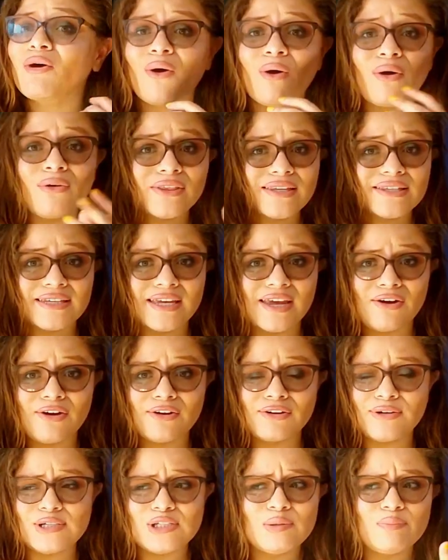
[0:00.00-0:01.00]
all these
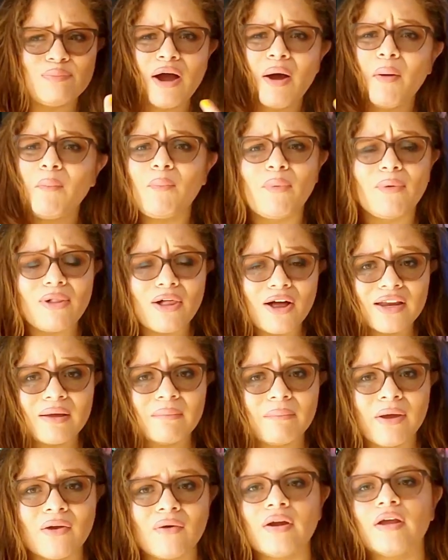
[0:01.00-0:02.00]
characters. You brought Bloody
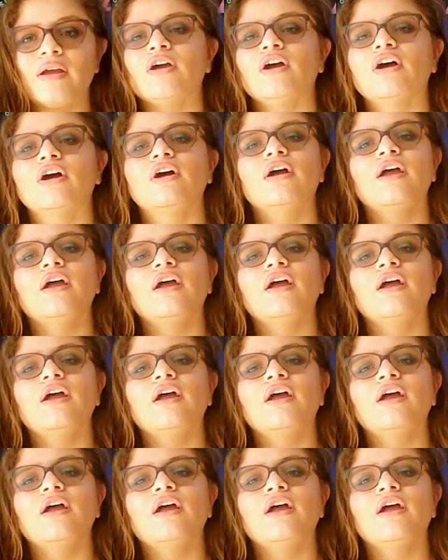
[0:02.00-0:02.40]
Mary.